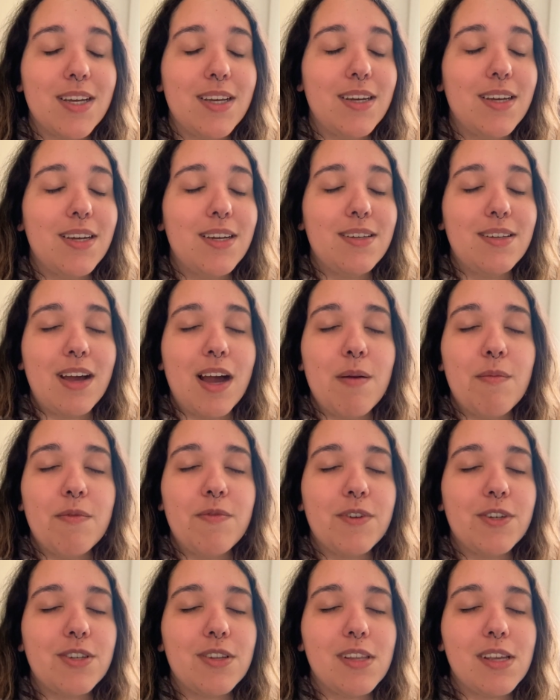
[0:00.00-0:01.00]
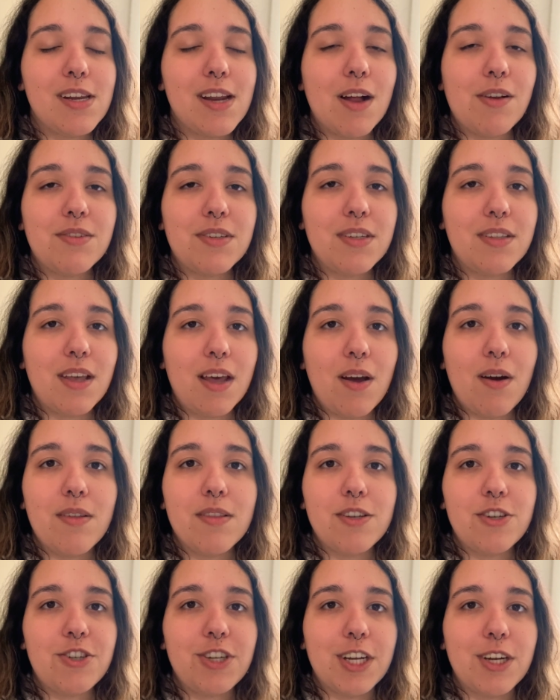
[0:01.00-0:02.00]
time officially announcing that on
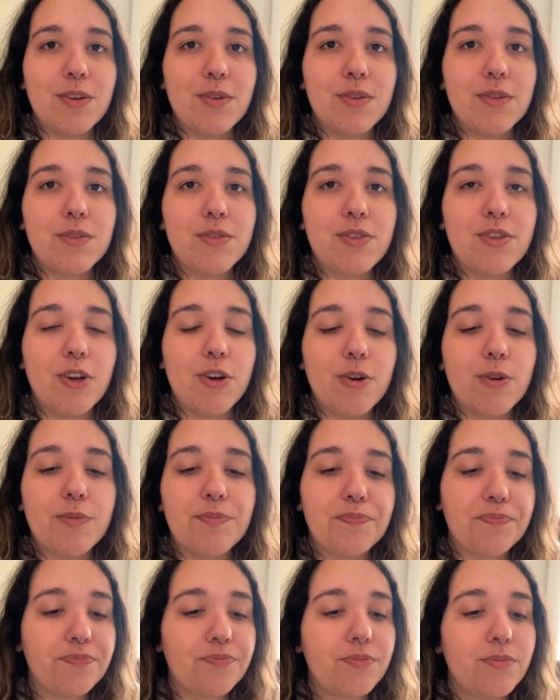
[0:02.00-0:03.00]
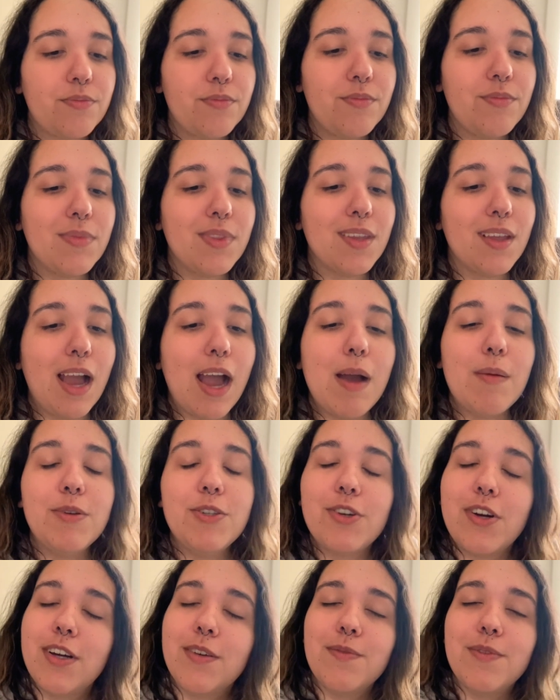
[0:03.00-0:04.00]
this channel. So I've been
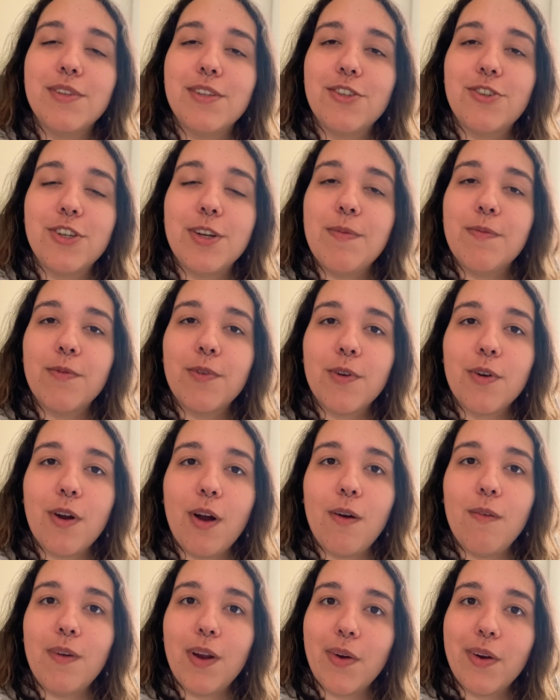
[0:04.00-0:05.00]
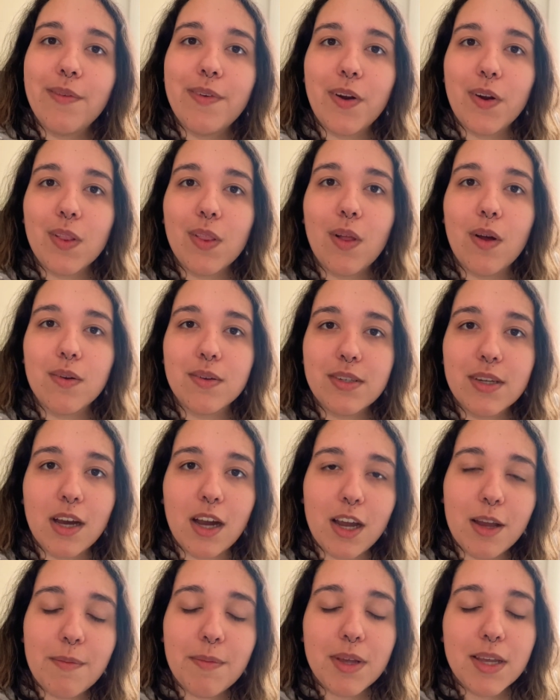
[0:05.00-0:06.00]
trying for this dream for a very, very long
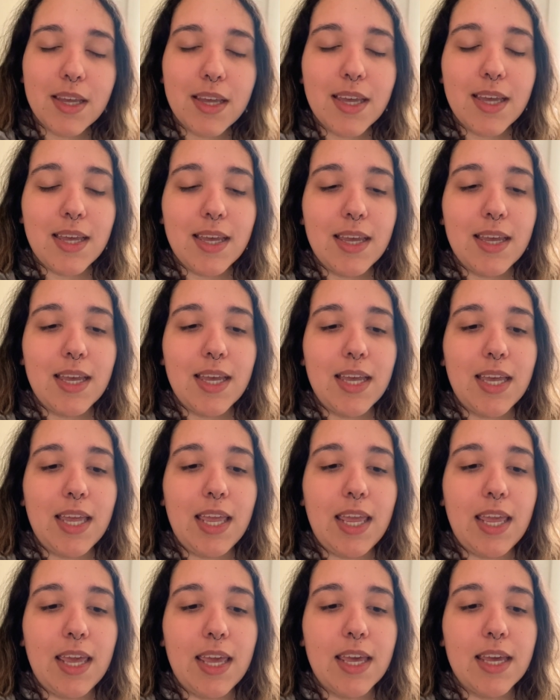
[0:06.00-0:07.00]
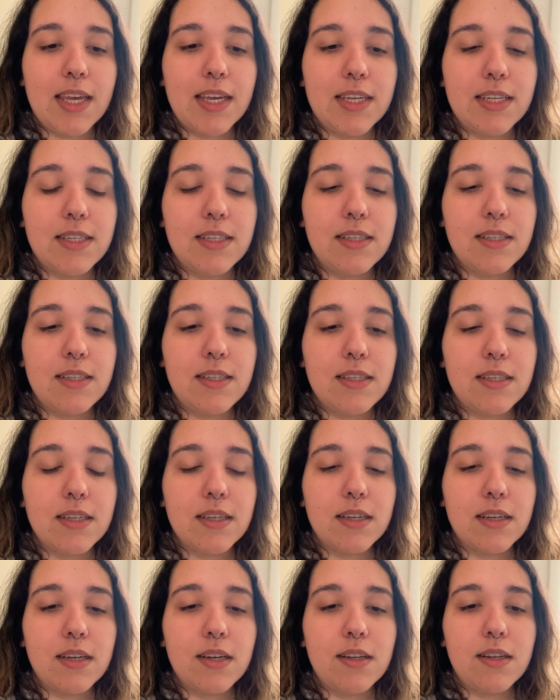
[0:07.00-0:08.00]
time, and
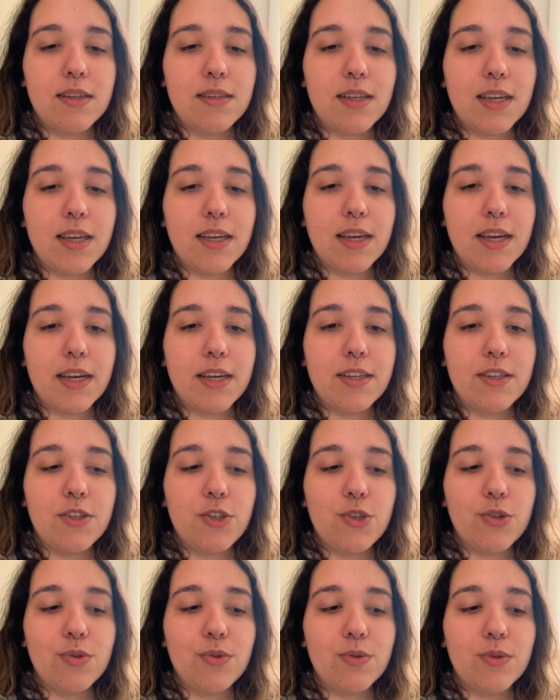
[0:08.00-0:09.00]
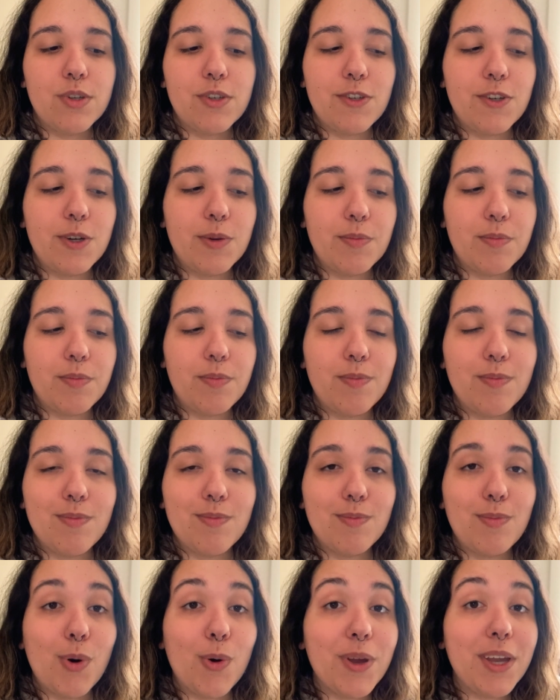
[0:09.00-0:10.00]
unless I get to a certain
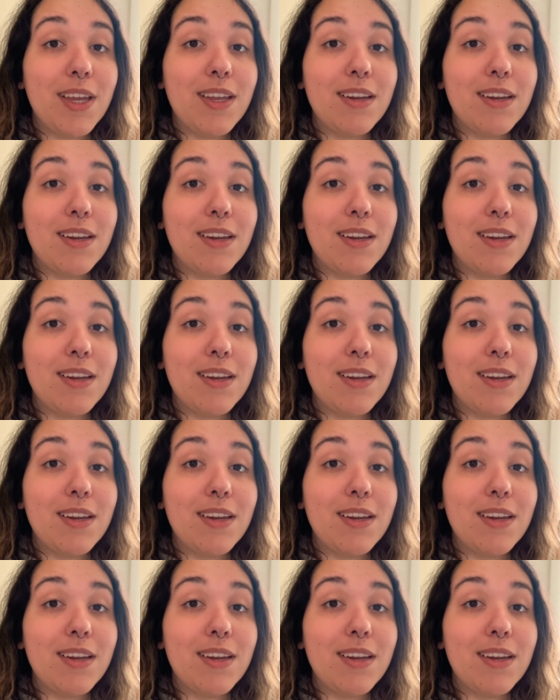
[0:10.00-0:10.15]
point